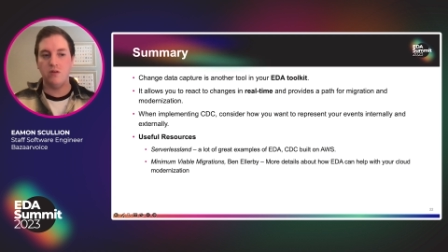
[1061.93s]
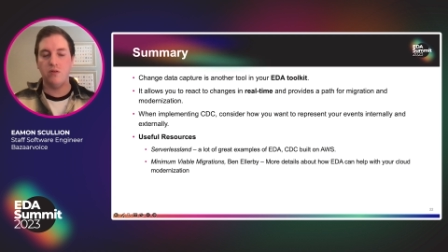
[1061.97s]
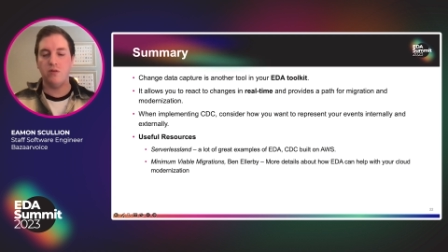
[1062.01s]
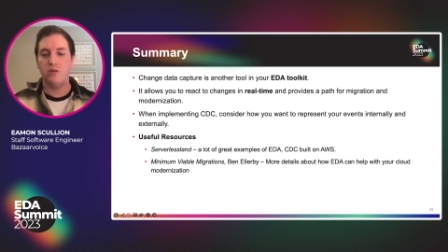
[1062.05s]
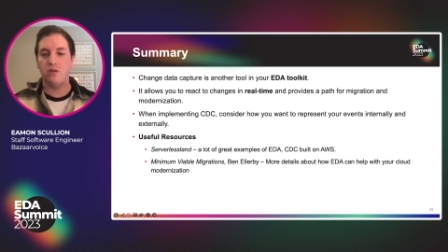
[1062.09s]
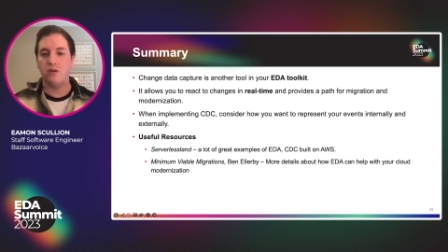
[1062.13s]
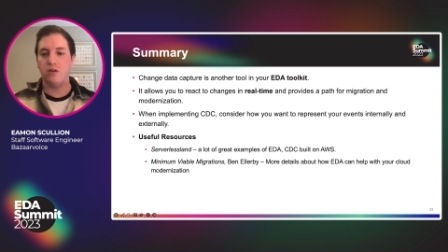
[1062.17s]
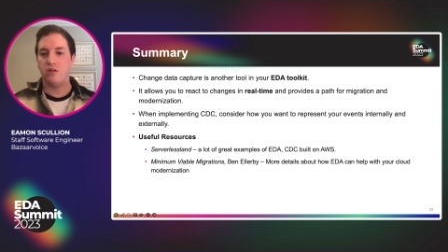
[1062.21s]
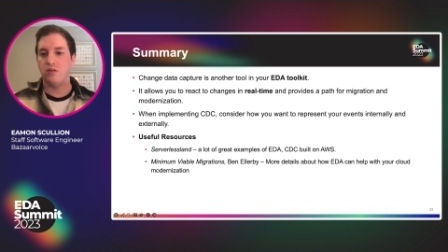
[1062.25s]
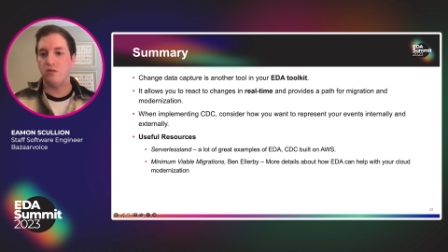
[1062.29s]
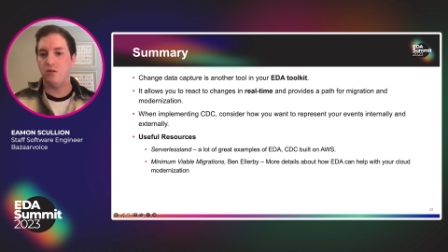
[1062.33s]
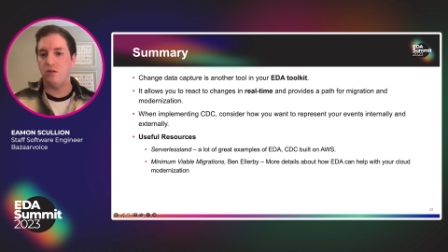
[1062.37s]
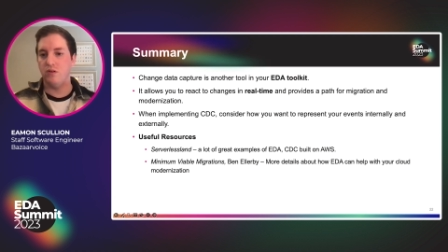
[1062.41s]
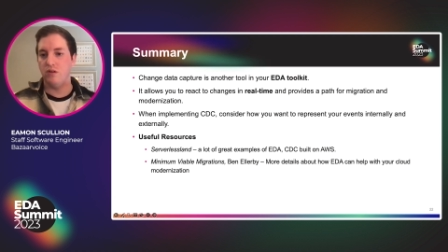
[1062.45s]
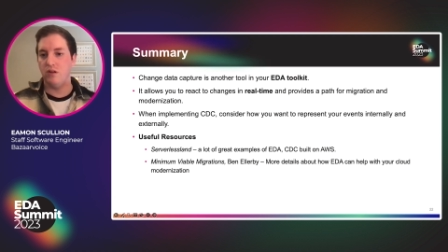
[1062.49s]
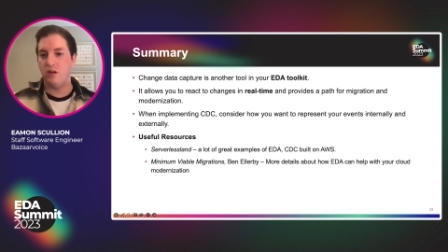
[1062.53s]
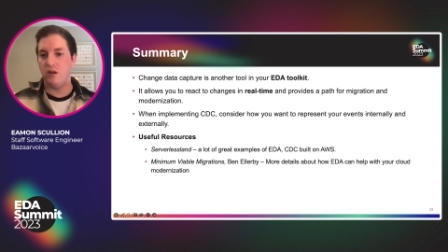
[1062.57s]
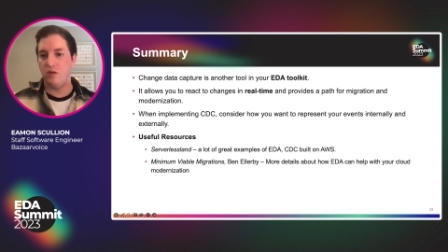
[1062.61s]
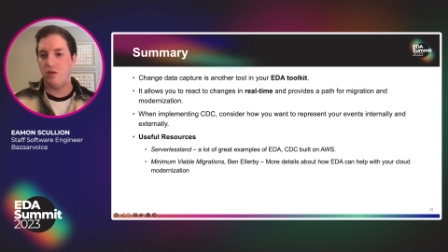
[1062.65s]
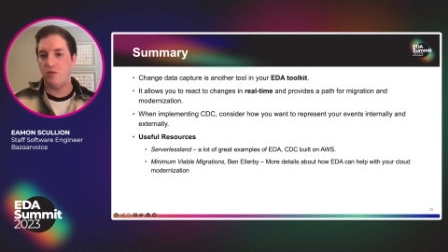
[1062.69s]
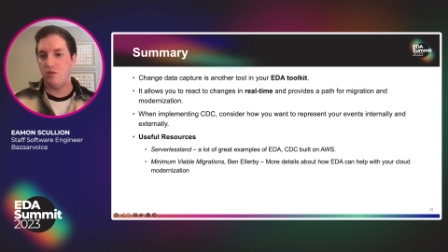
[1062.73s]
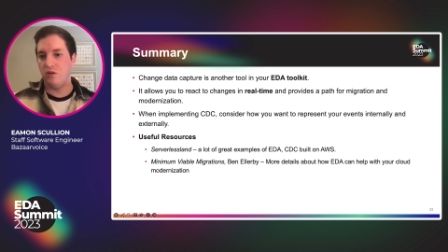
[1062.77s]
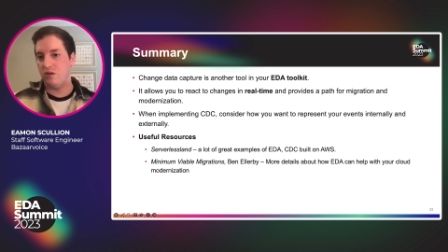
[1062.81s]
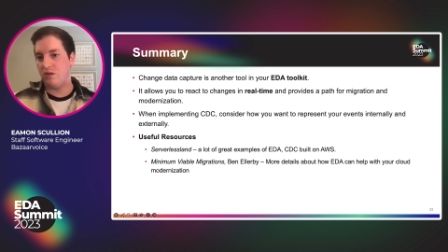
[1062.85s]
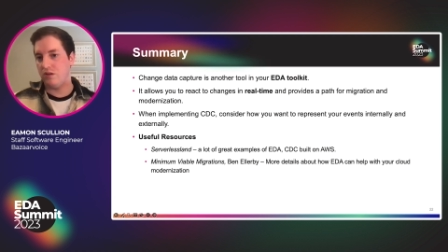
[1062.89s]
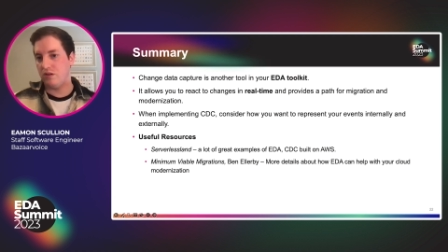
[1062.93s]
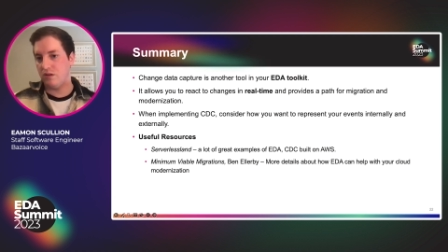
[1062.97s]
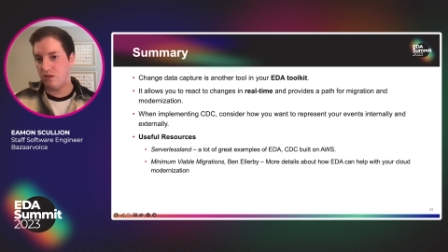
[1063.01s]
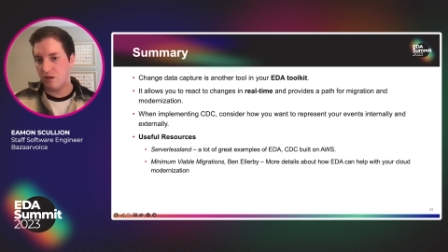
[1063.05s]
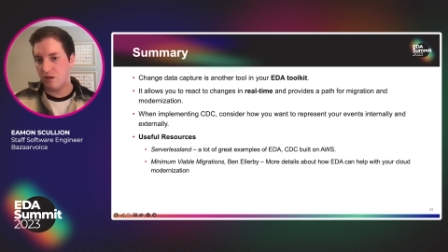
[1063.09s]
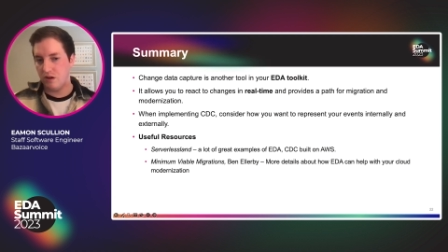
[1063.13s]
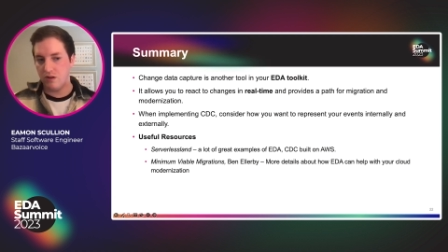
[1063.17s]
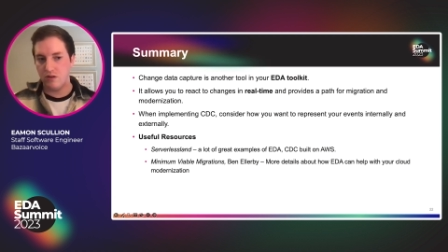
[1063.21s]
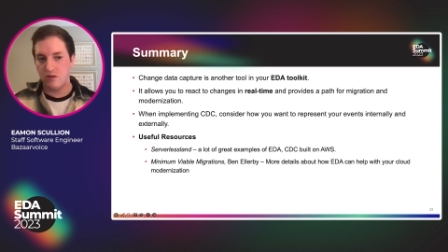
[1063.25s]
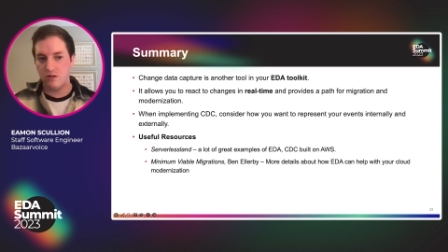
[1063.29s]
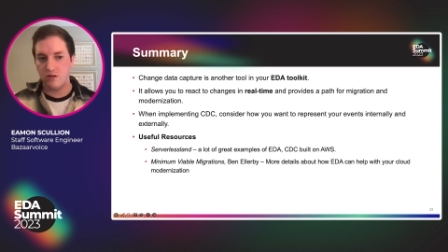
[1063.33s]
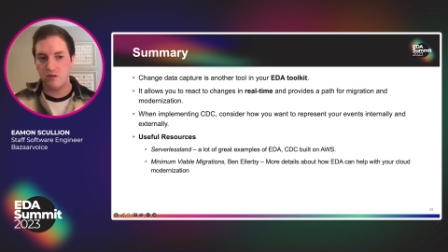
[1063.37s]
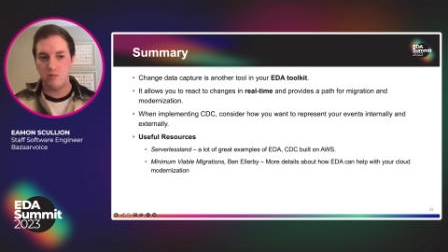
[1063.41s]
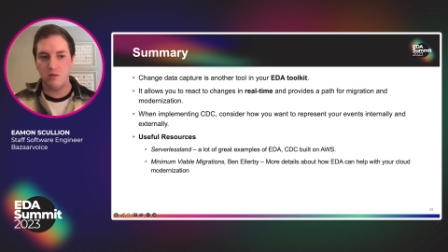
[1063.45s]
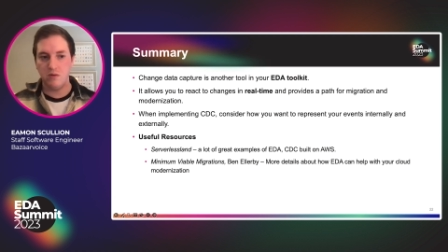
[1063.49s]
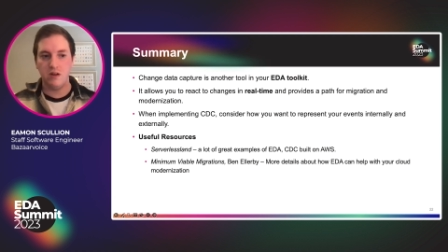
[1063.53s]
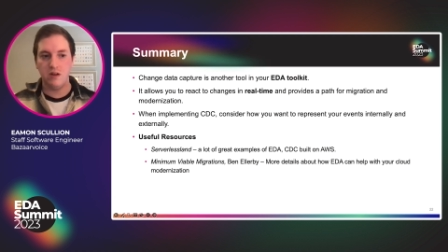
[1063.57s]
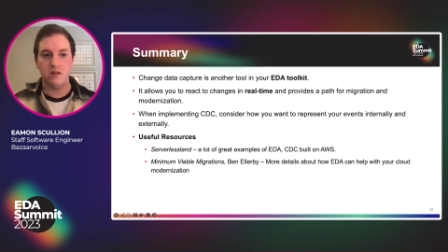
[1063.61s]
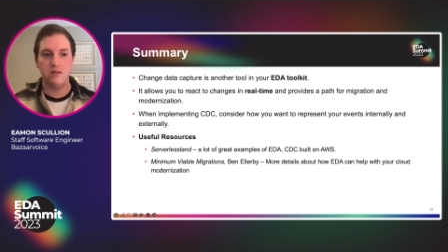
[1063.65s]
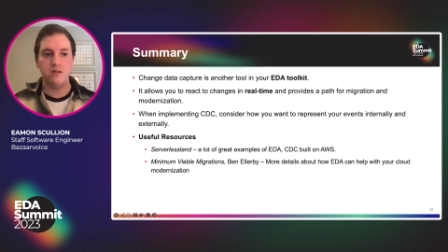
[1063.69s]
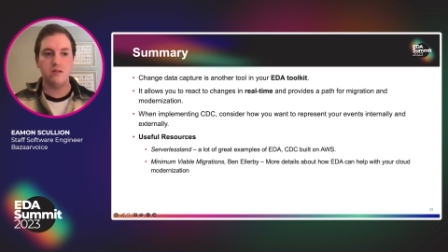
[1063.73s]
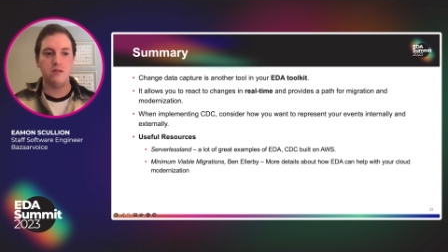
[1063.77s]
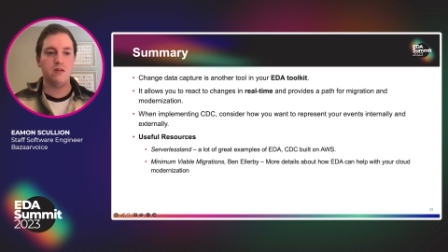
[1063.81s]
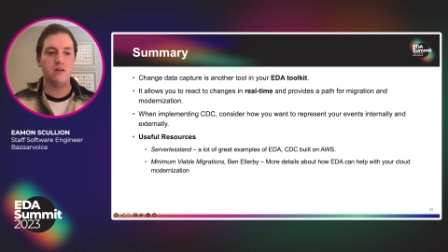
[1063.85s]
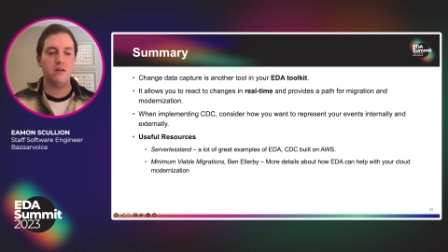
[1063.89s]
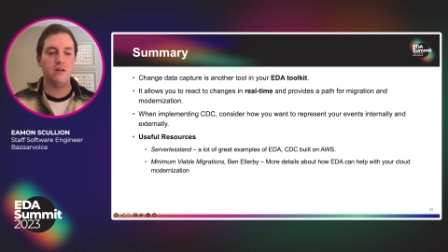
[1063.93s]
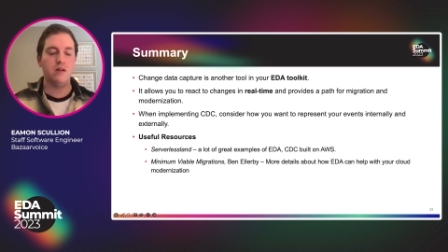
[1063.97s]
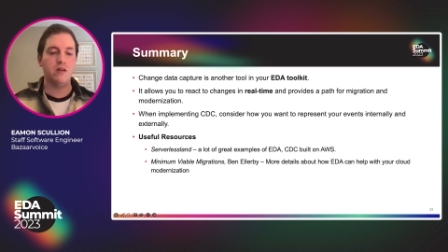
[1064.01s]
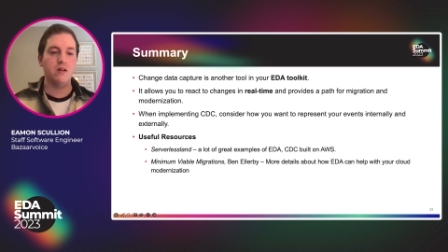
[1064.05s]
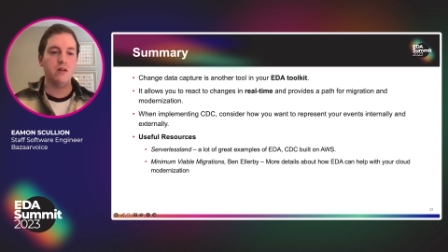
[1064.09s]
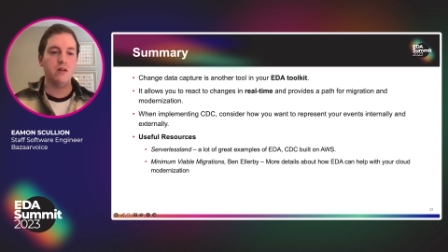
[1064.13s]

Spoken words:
or externally with other domains.